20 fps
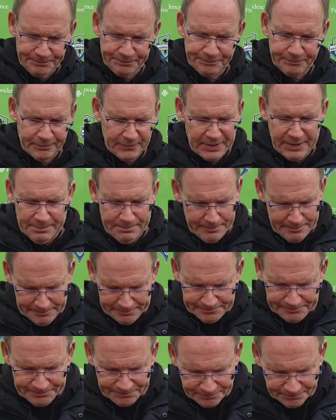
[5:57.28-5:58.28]
So is that
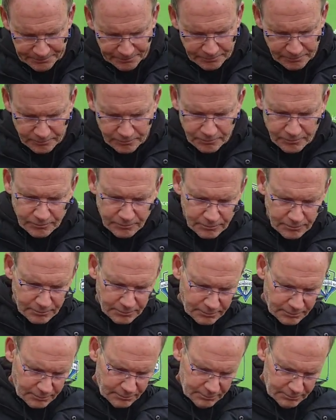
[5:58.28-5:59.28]
something where you need
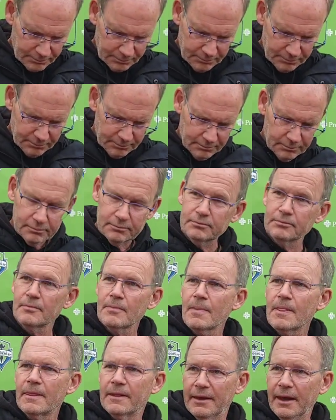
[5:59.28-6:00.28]
somebody else to kind of
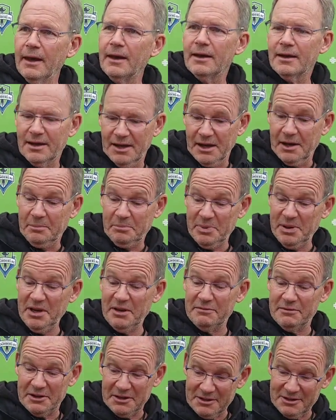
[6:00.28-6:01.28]
be an outlet
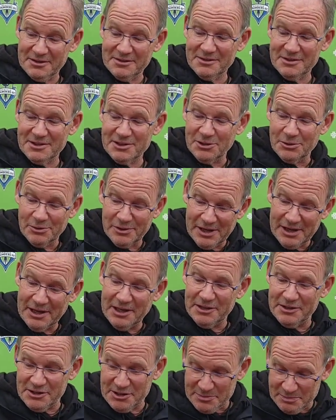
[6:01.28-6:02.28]
pass for him? So they
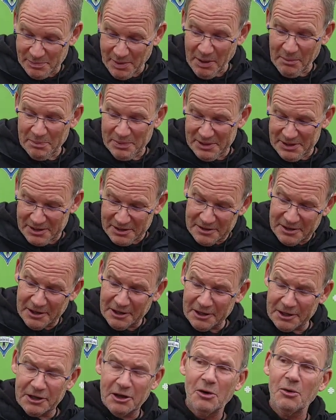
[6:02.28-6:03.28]
can just bump it in there
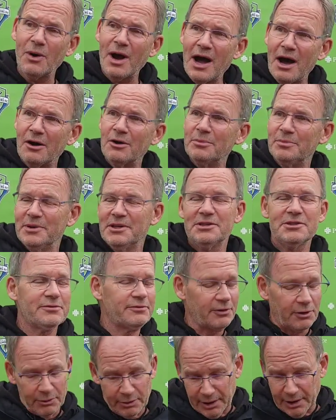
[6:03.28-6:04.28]
and go out, because
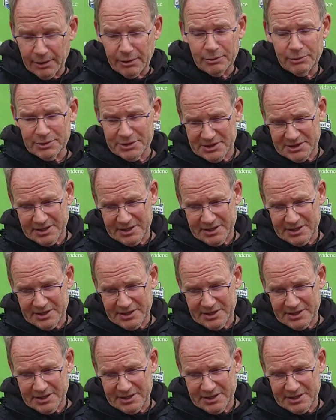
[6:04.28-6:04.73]
Ferreira was